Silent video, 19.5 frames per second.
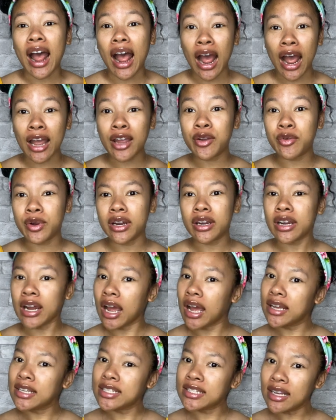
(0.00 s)
eyewear
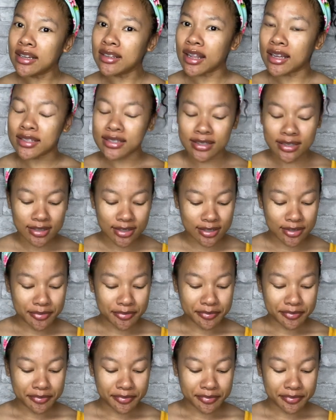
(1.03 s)
sunglasses.